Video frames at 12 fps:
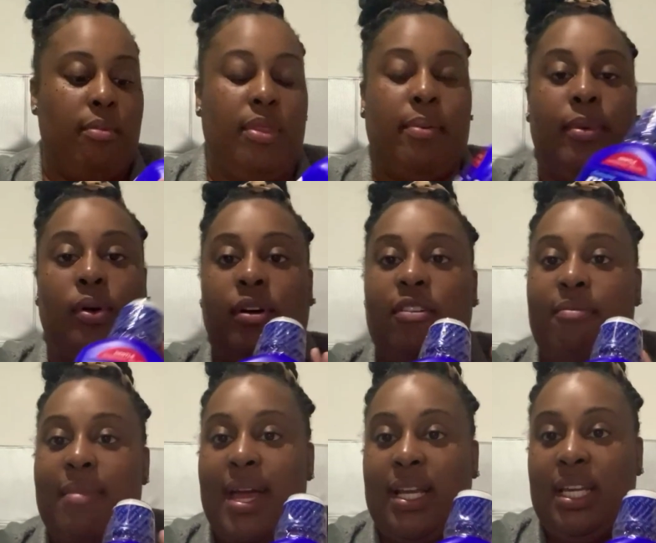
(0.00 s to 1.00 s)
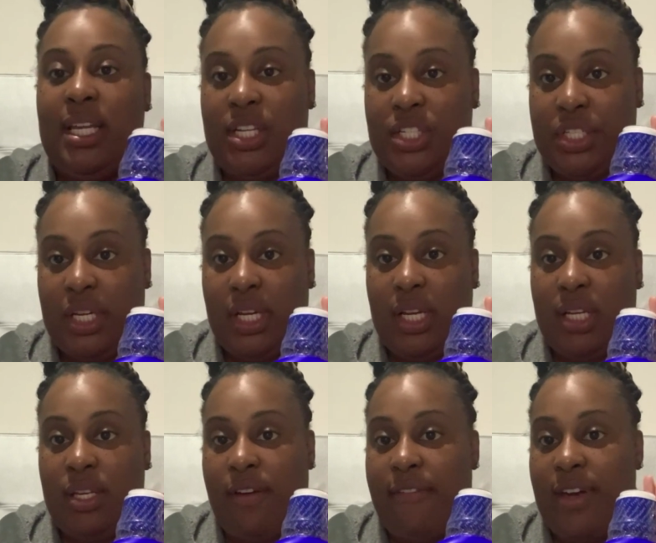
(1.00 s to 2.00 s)
the milk of magnesia.
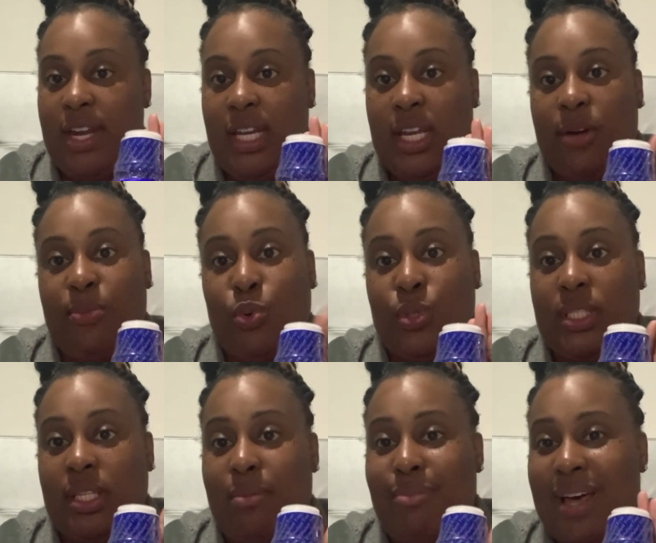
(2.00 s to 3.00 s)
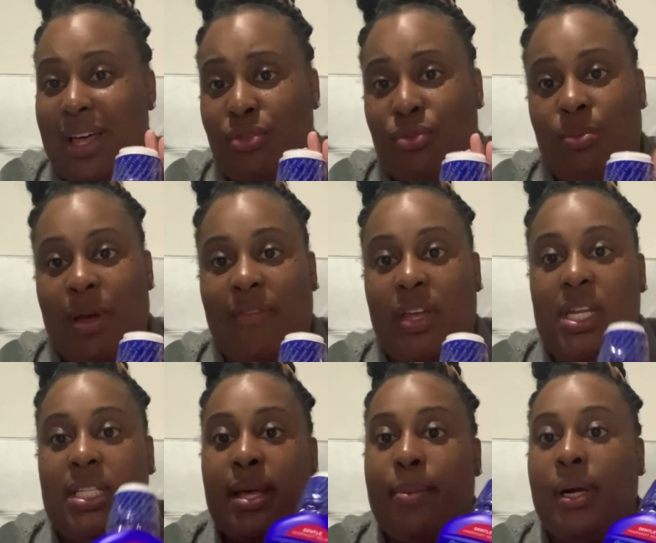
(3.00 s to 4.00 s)
If I need help going to the bathroom, having
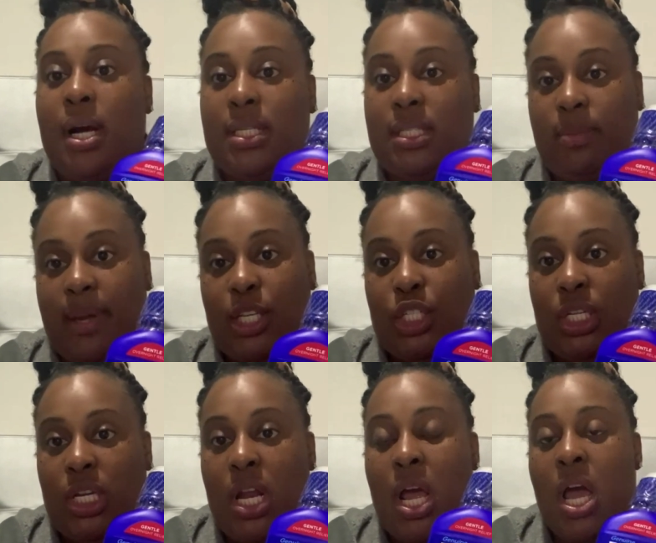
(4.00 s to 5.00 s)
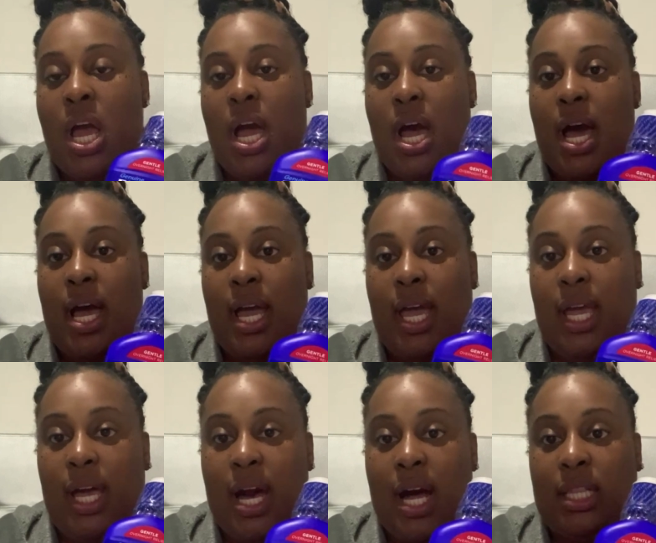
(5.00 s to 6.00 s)
any type of constipation, I
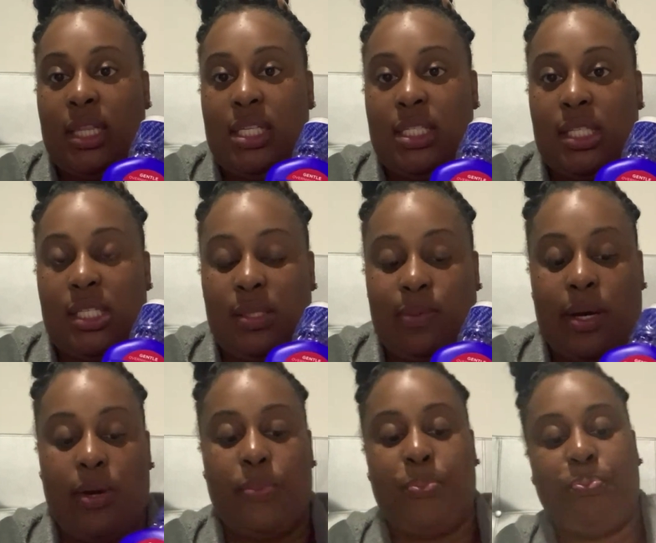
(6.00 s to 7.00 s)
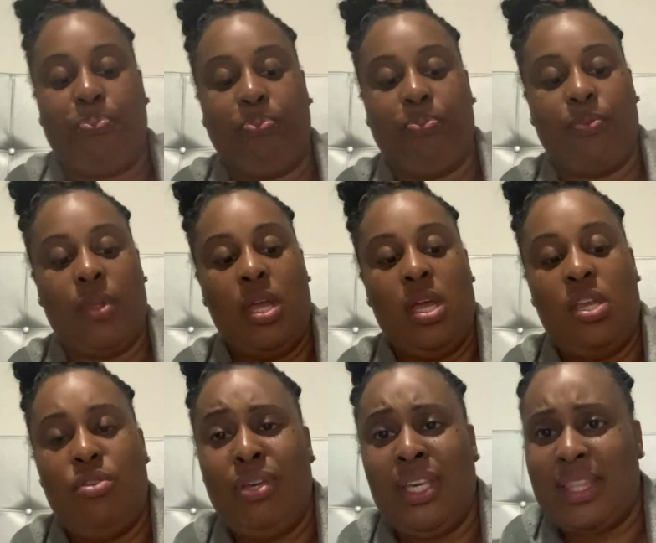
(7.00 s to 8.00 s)
got this as well.
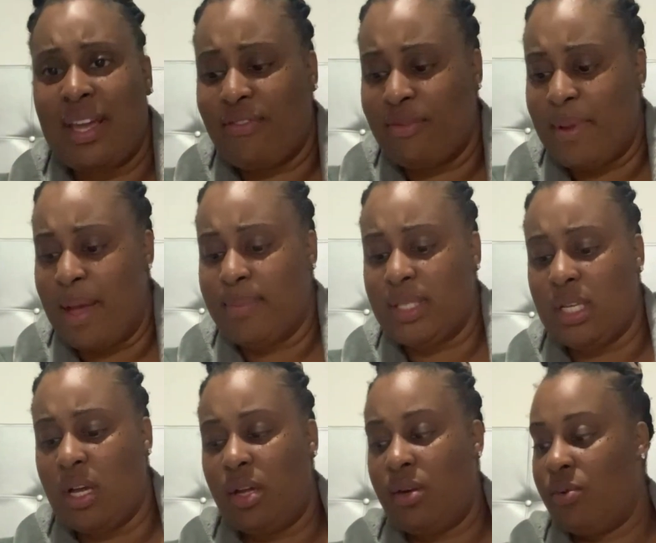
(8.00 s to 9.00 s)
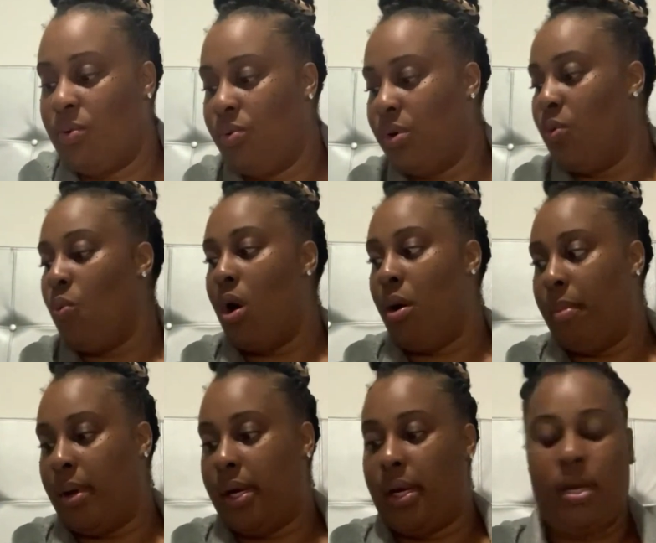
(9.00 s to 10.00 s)
You can get that from Amazon or
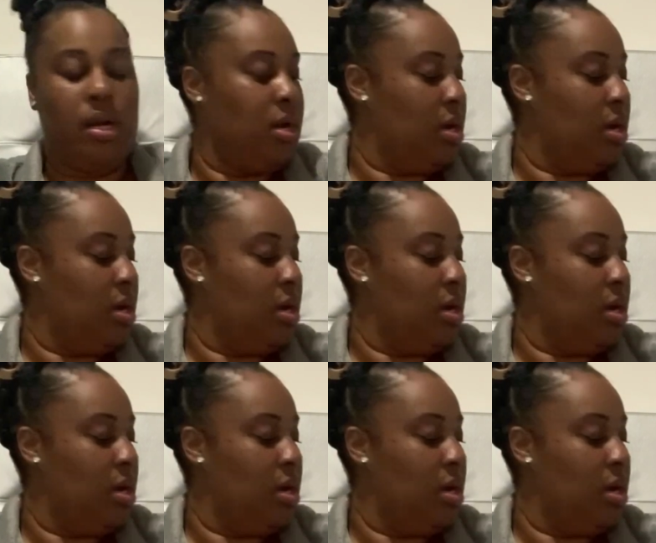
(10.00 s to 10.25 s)
Walmart.